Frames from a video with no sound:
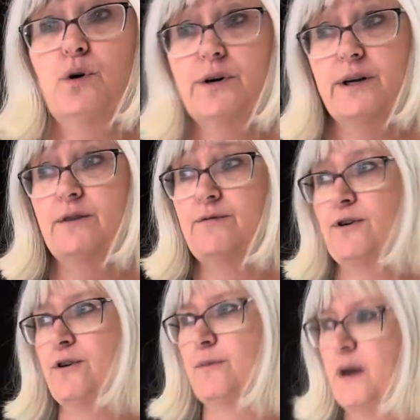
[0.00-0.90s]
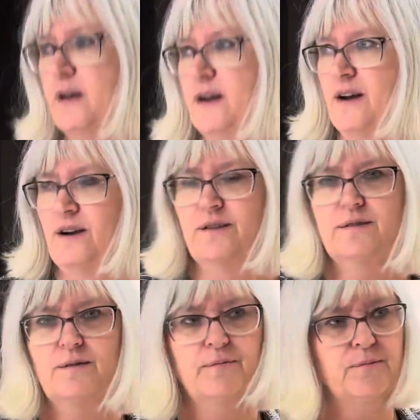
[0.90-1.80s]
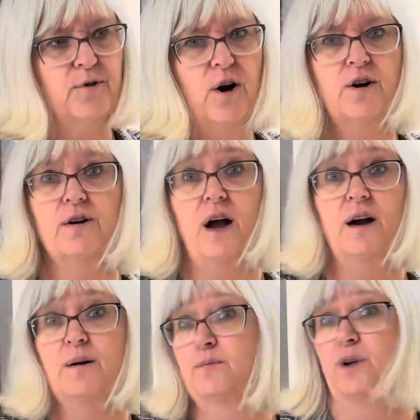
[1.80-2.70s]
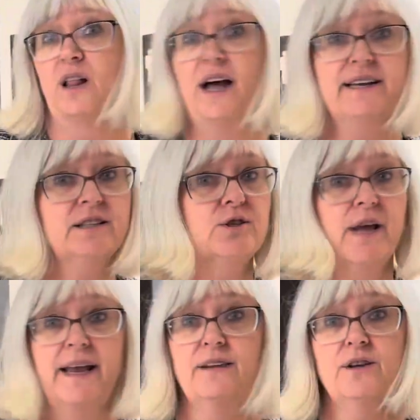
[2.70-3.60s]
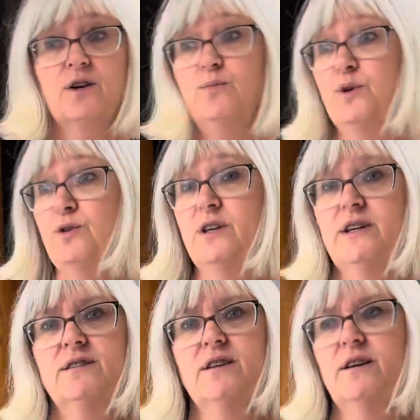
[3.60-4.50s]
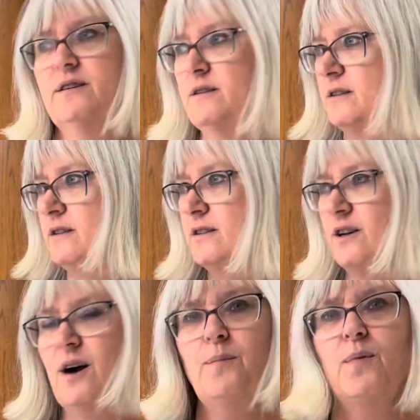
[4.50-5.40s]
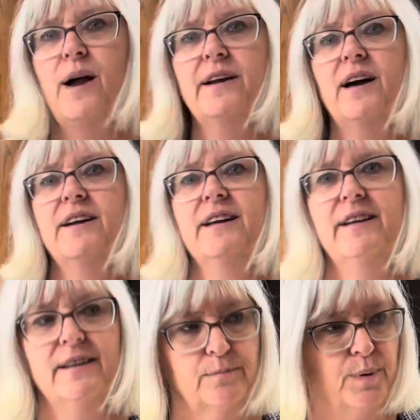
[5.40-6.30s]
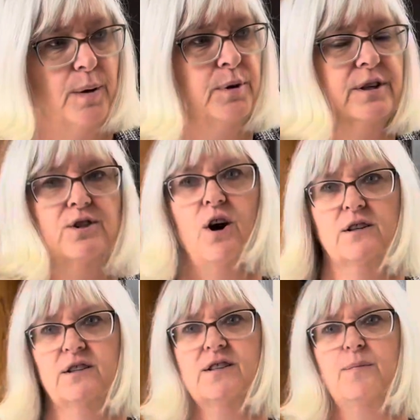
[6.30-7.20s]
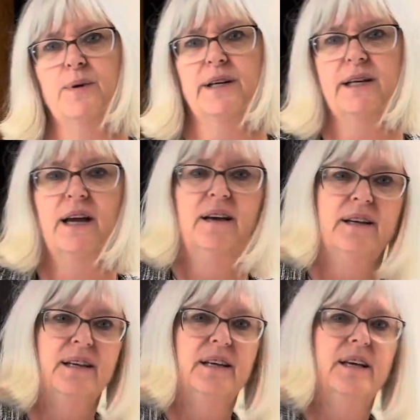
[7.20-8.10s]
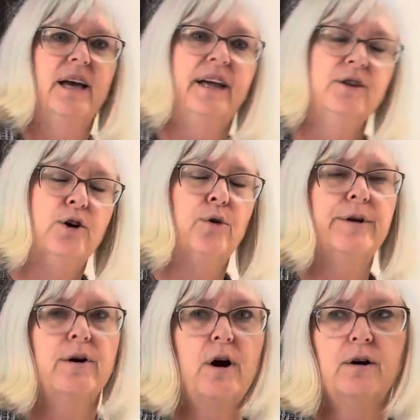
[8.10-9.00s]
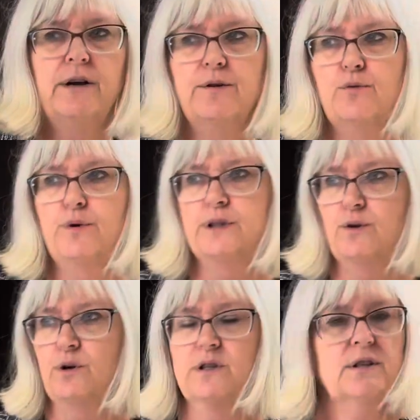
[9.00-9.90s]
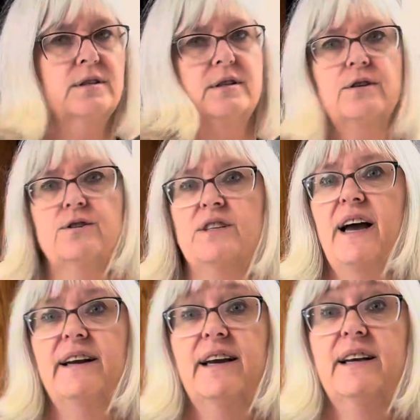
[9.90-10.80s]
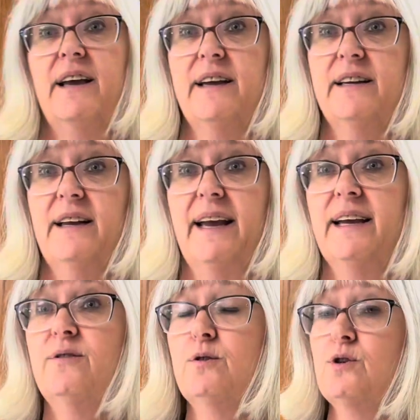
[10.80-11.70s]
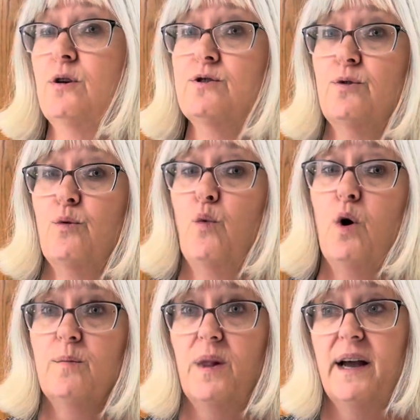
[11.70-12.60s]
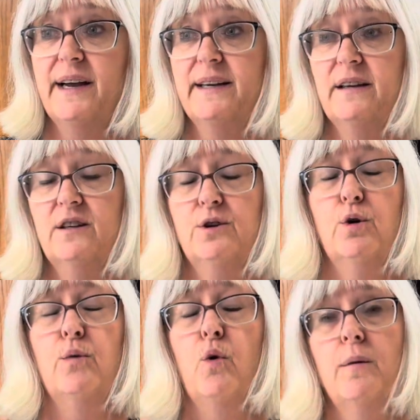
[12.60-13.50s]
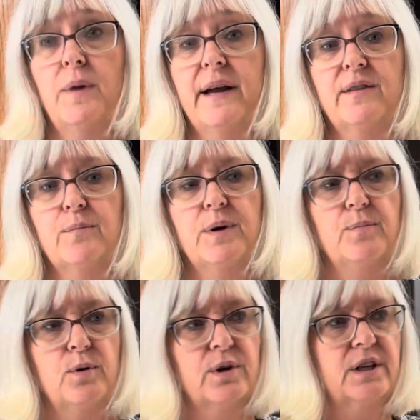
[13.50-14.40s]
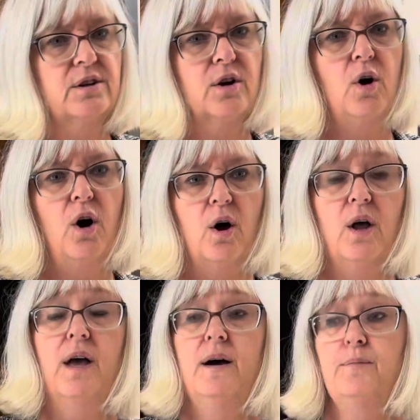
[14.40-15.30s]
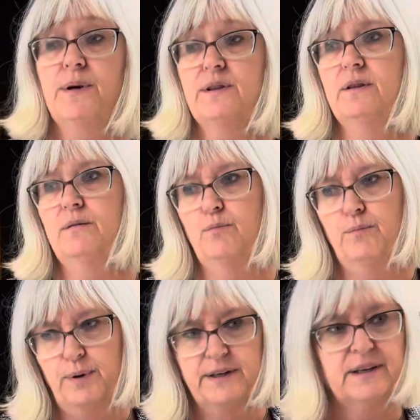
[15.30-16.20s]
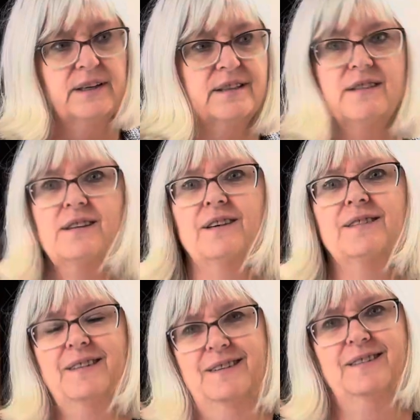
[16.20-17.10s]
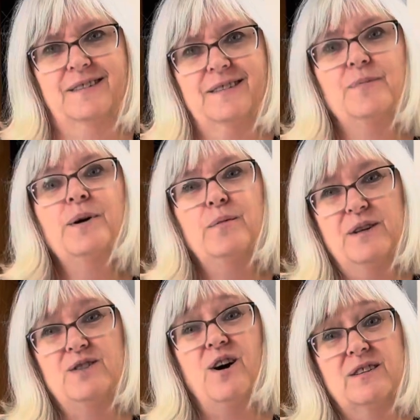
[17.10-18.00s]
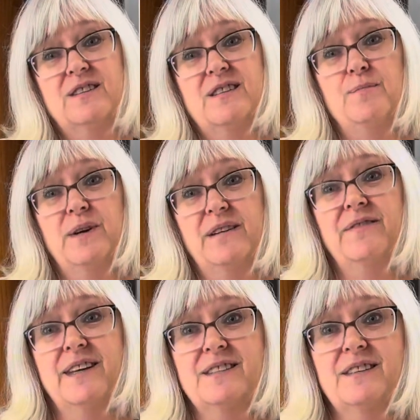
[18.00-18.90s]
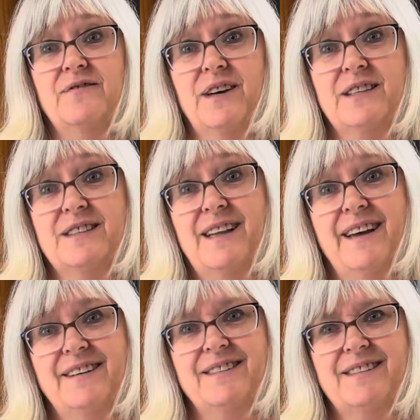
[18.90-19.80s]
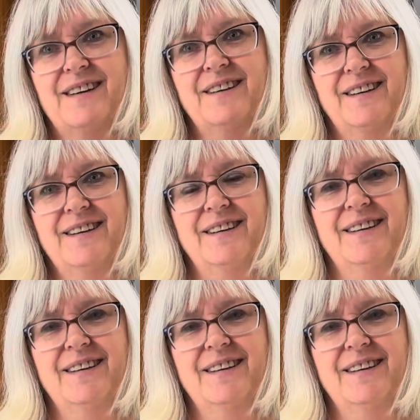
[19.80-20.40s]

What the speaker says: here for our clients and the community to come right on in and be able to talk to somebody. And you know, there are other resources. There's 988, and there's also the Warm Line, Illinois Warm Line, that people can call. But it is to be able to talk to somebody face to face. That's